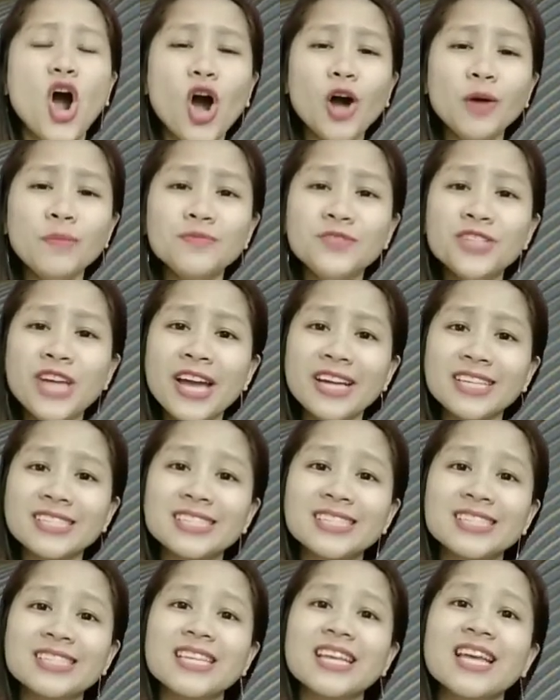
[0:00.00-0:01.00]

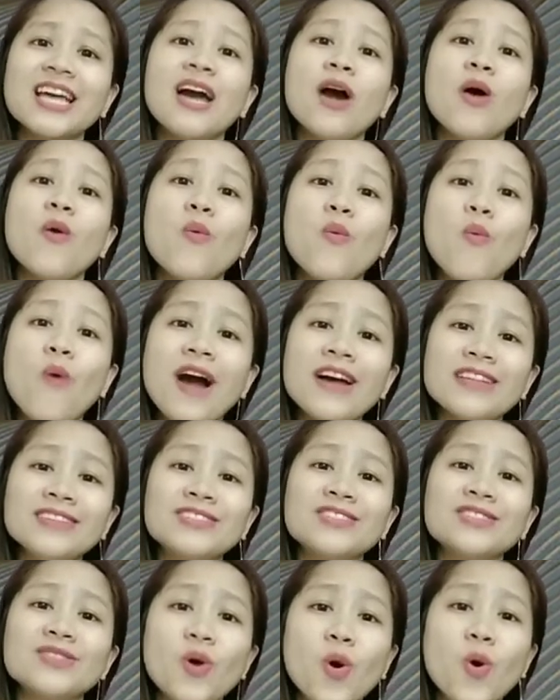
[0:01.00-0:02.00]
objects
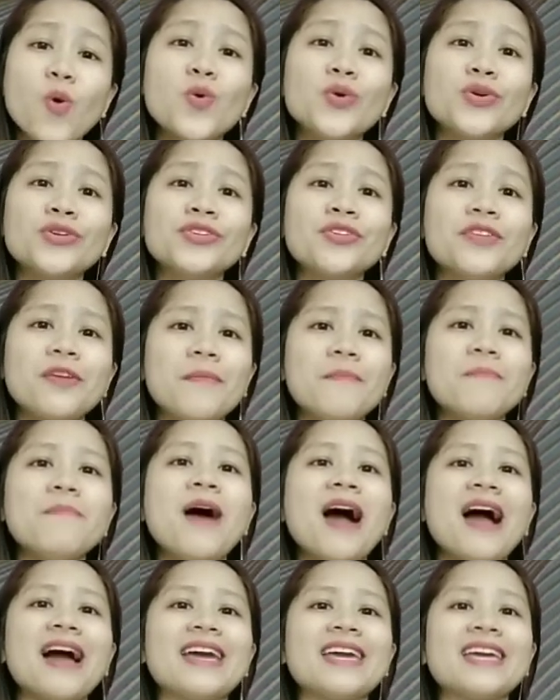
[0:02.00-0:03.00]
once owned
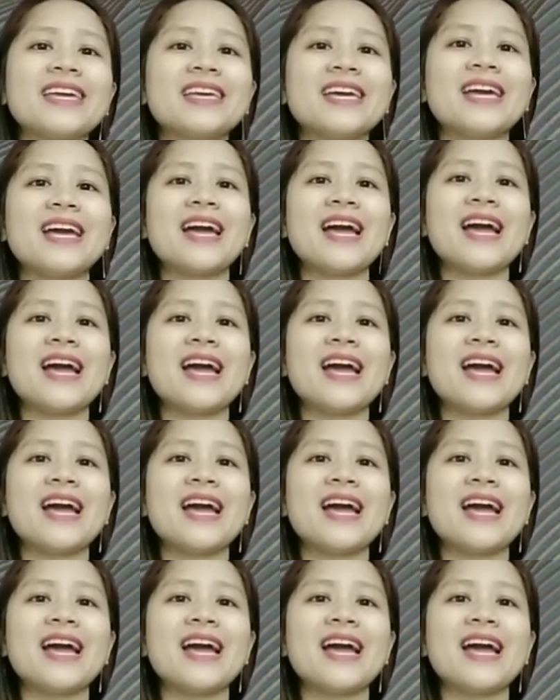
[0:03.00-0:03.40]
by